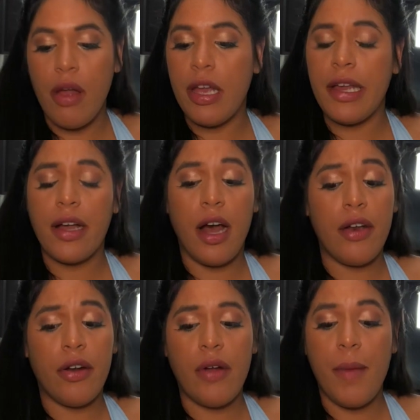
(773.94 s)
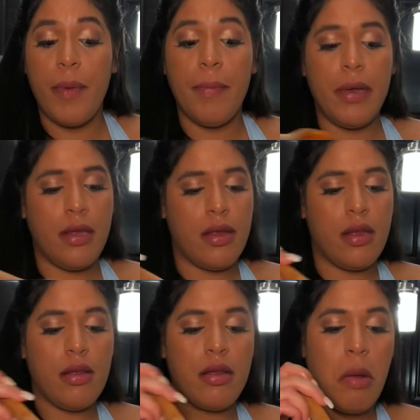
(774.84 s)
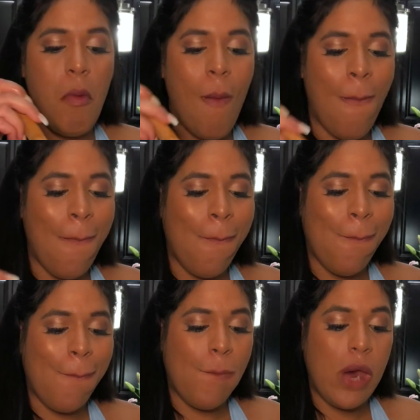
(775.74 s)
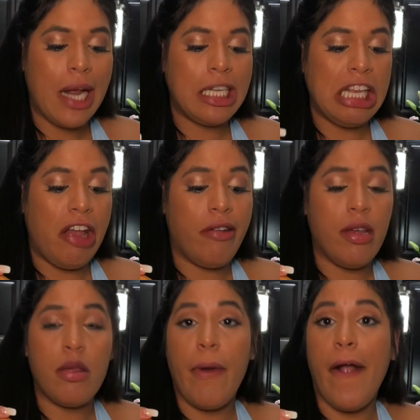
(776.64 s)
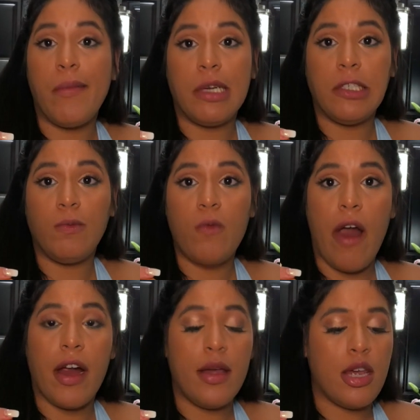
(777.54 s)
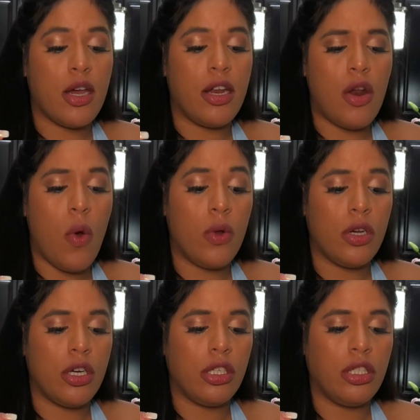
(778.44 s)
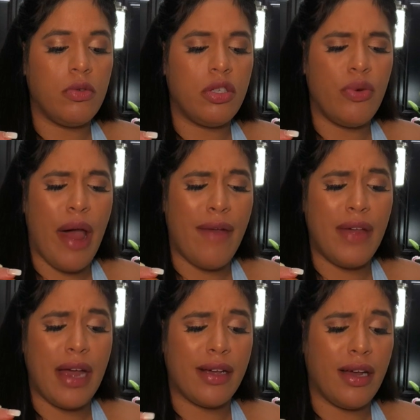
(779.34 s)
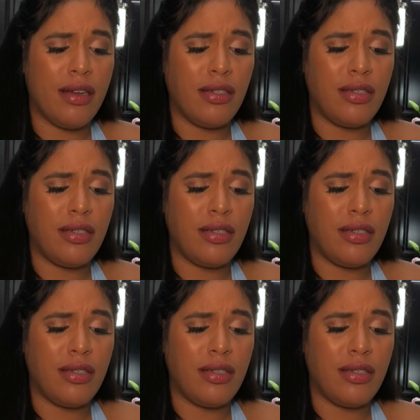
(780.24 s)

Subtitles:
he cut her up in pieces in his apartment because he couldn't hold her. She was too heavy, I guess.